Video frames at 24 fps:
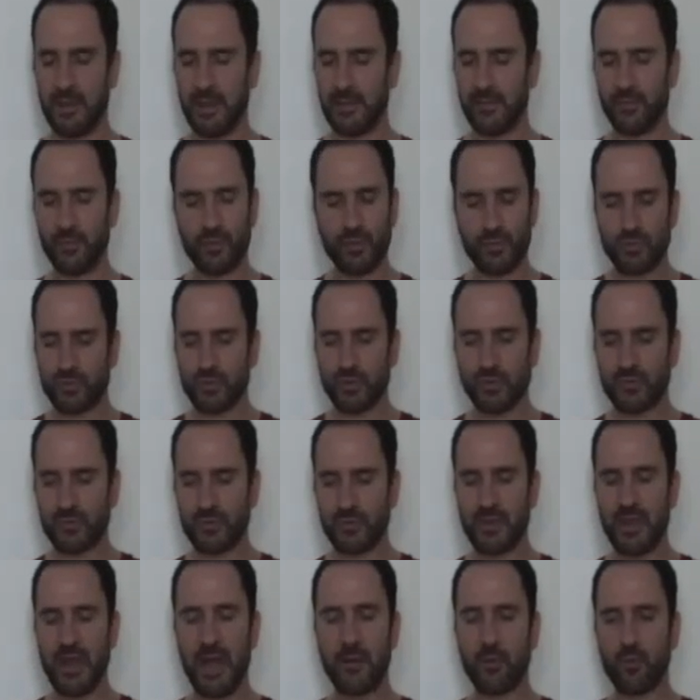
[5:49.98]
And you can just
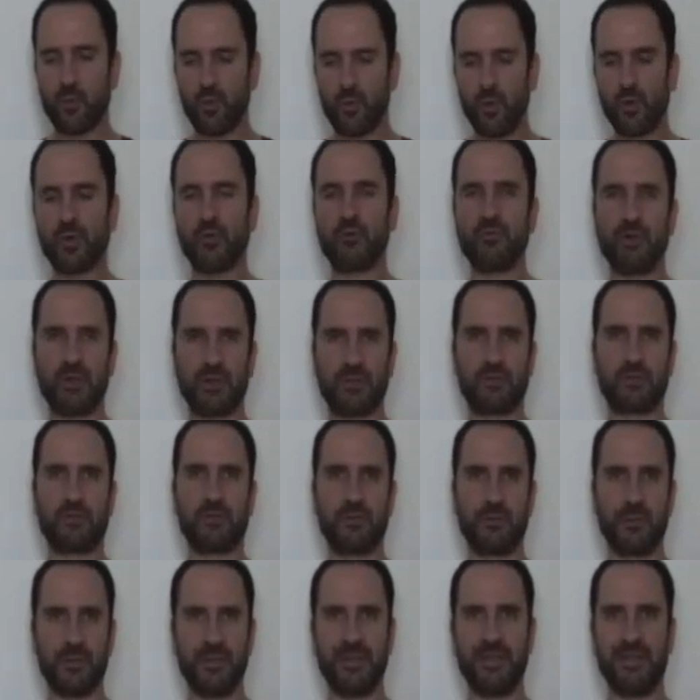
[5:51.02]
see how good a
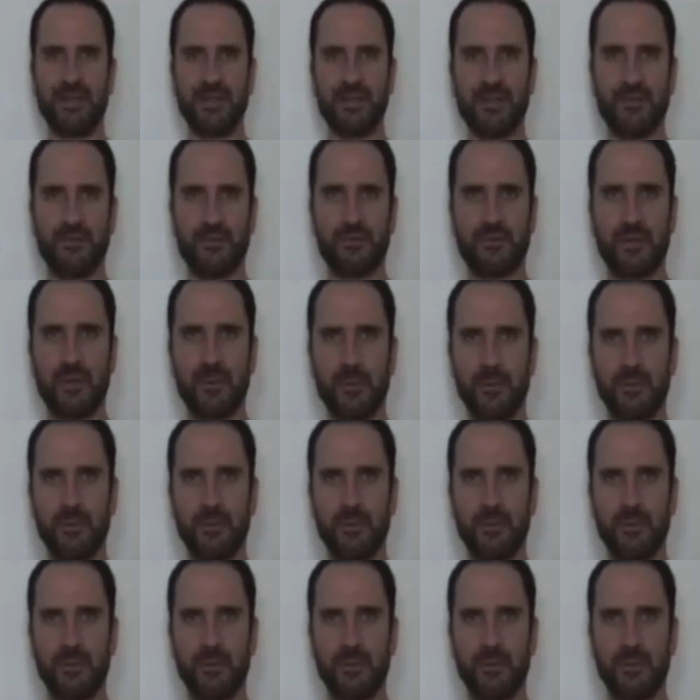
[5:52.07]
wrestler he is.